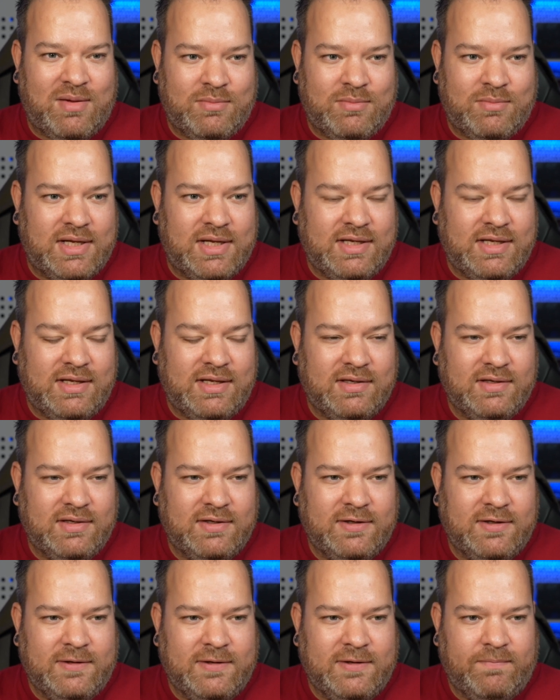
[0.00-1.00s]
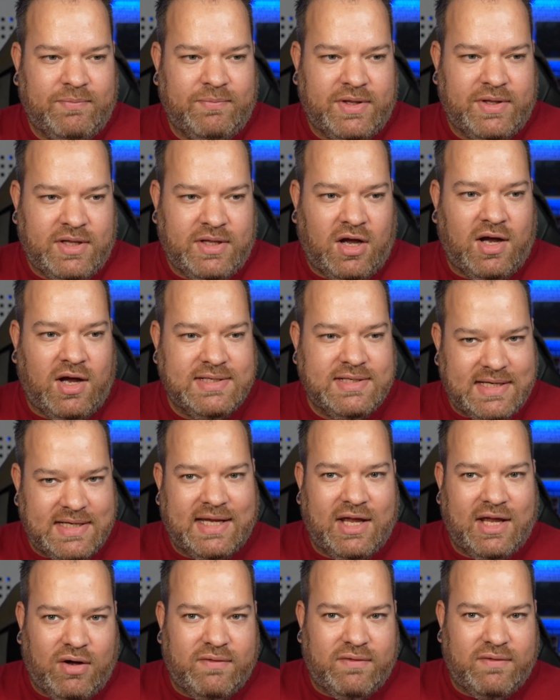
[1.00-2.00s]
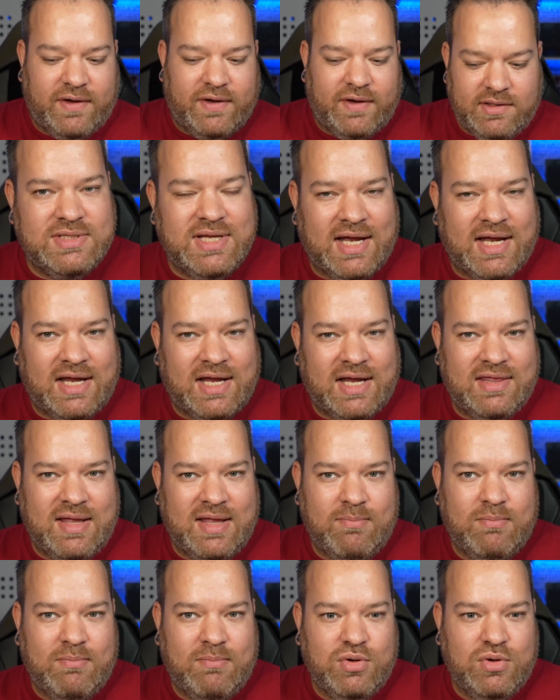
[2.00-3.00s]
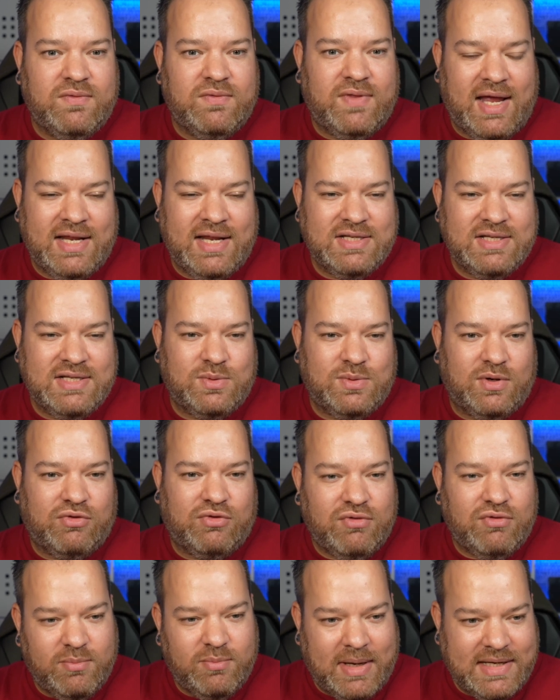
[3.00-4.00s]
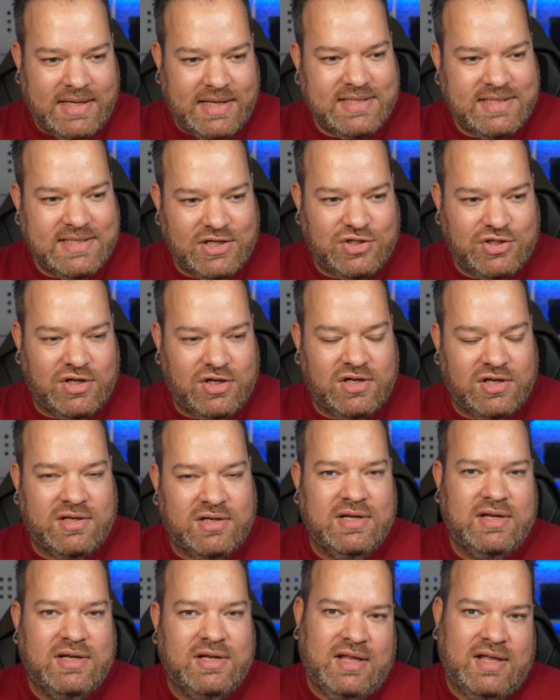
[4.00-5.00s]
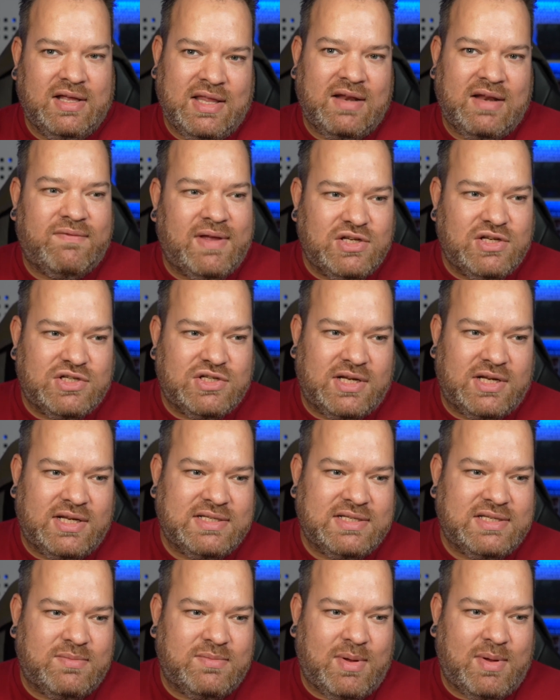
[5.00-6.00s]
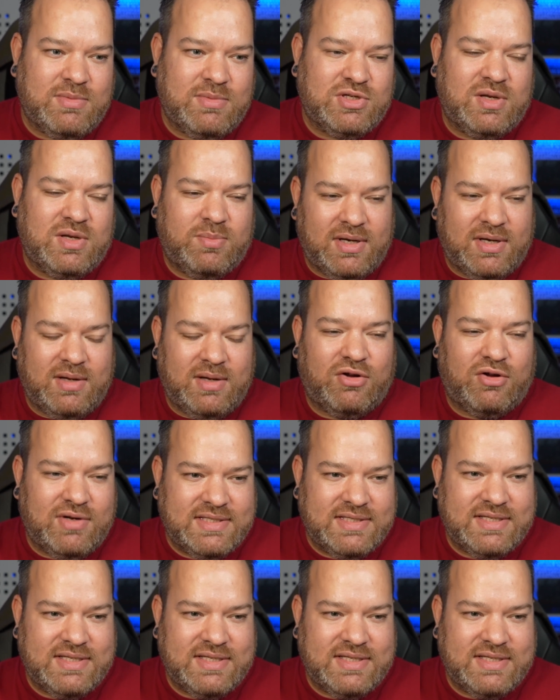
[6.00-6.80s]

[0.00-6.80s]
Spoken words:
money, the high ticket offer? I can then move that into a group-based session and then eventually into the membership and increase